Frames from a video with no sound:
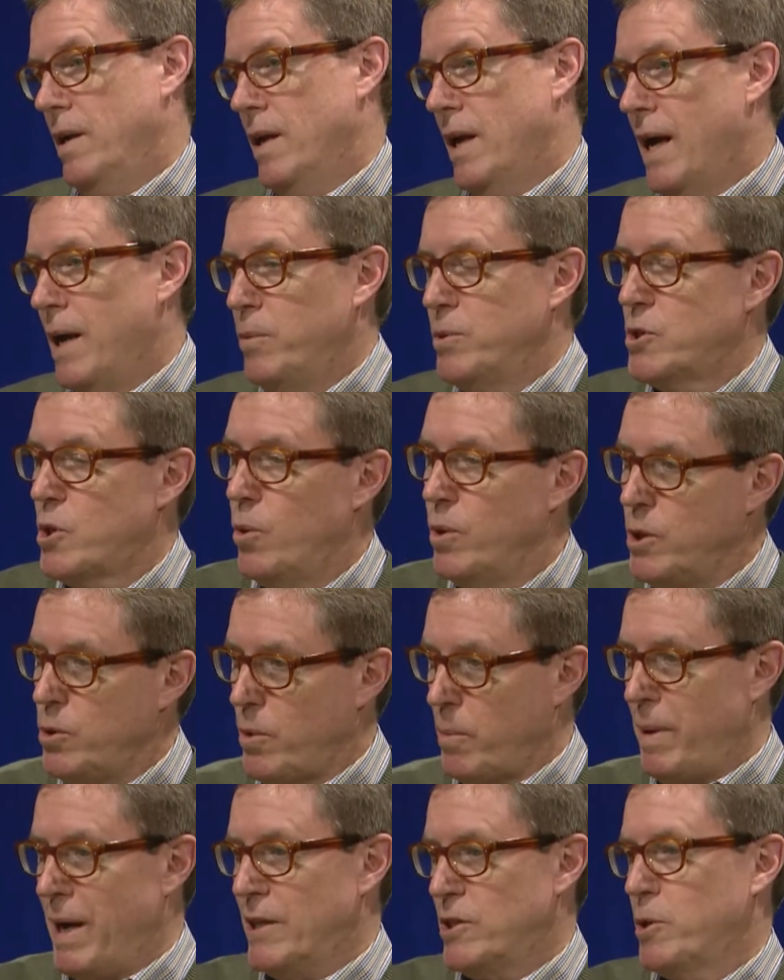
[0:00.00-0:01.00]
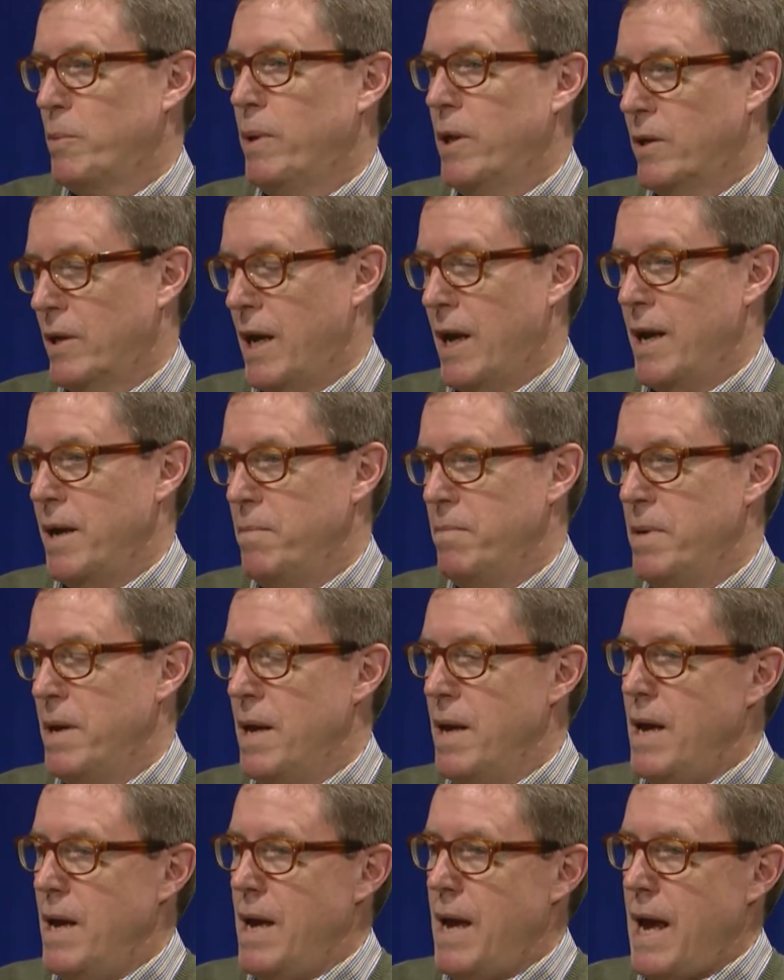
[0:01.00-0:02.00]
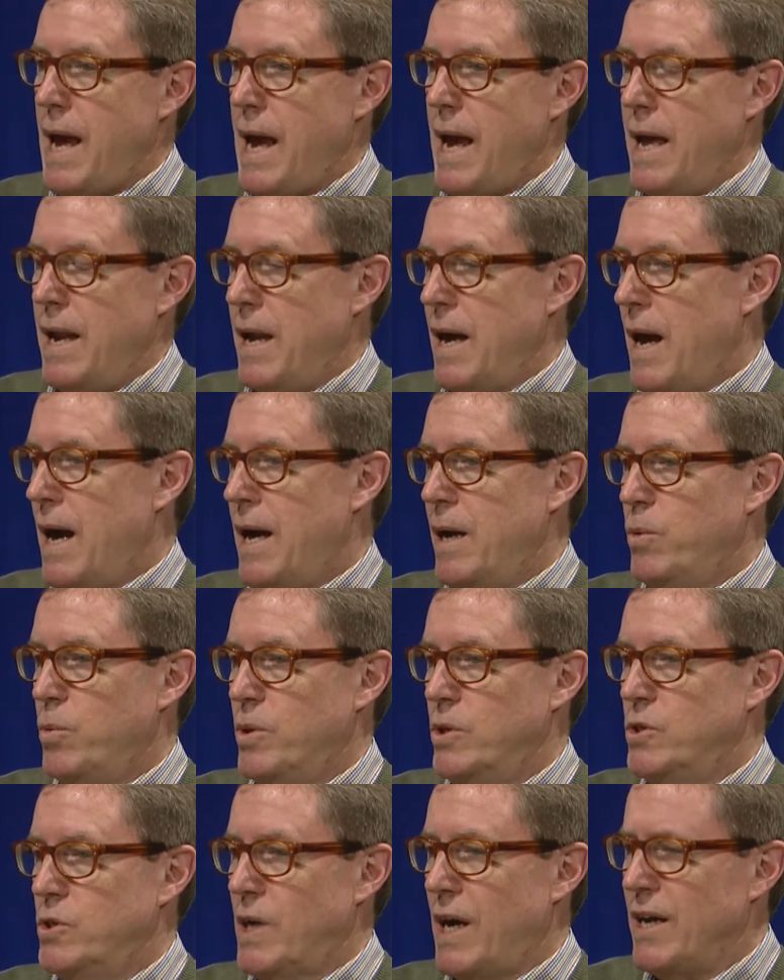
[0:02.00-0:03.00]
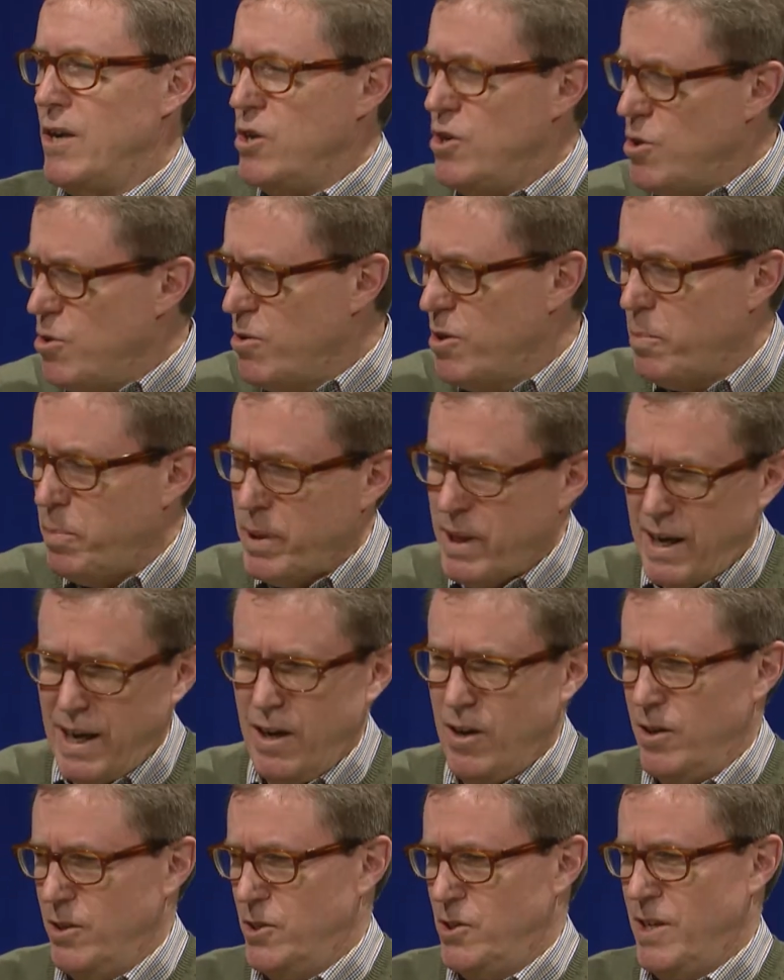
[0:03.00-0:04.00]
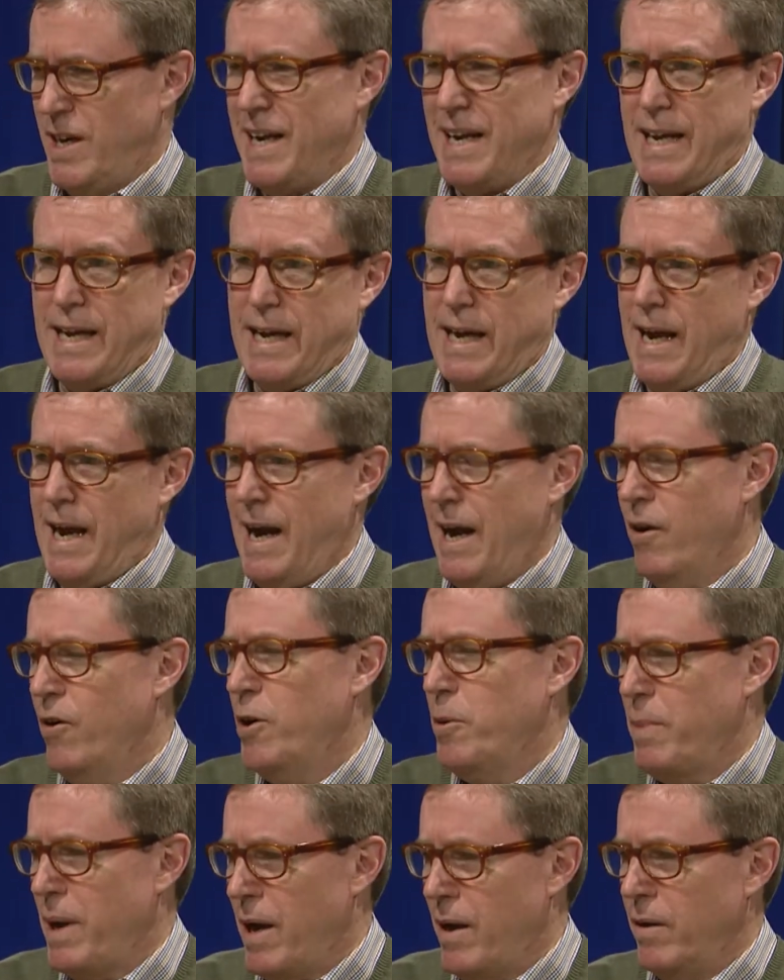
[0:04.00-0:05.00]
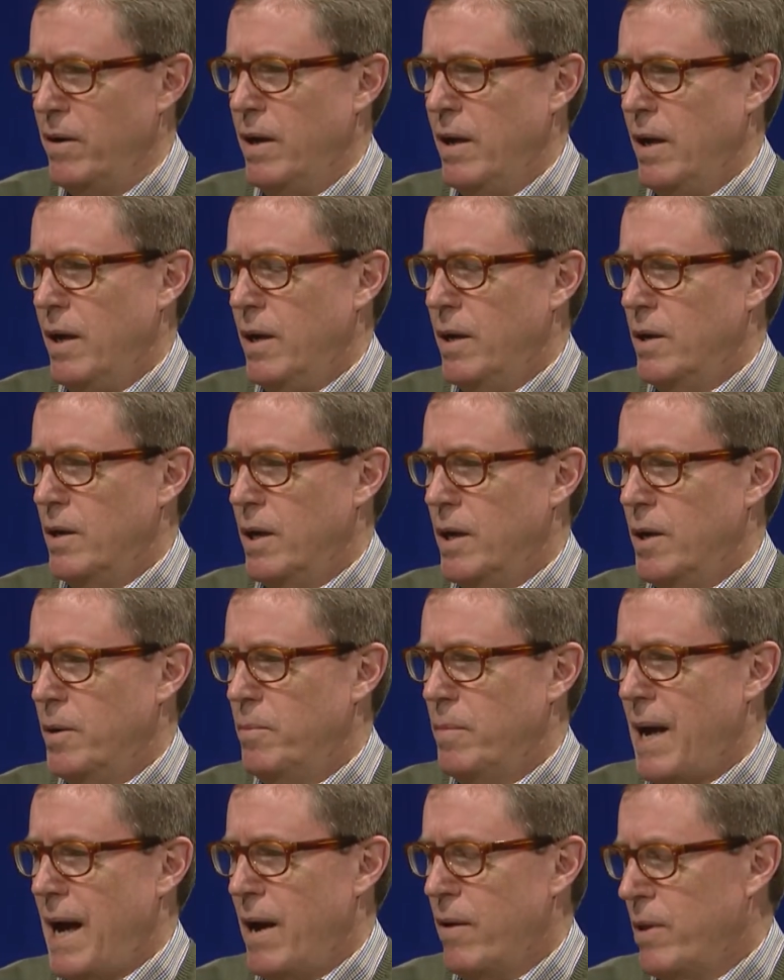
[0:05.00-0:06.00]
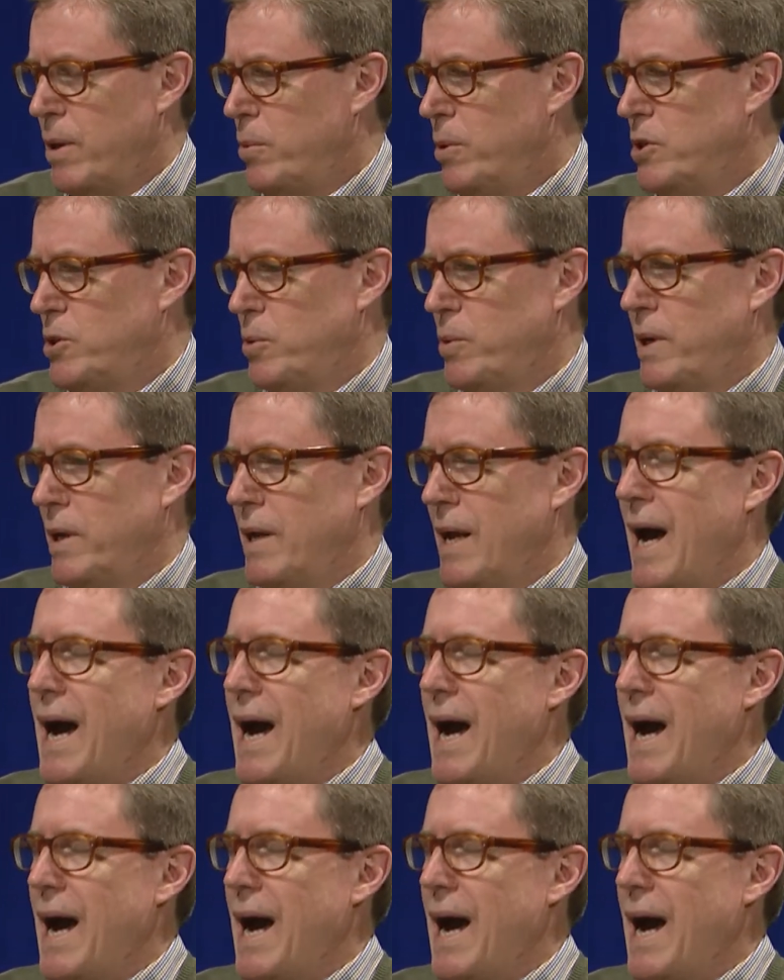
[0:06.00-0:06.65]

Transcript: I was going to a basketball game, and I knew the players, and I cared about how they were doing.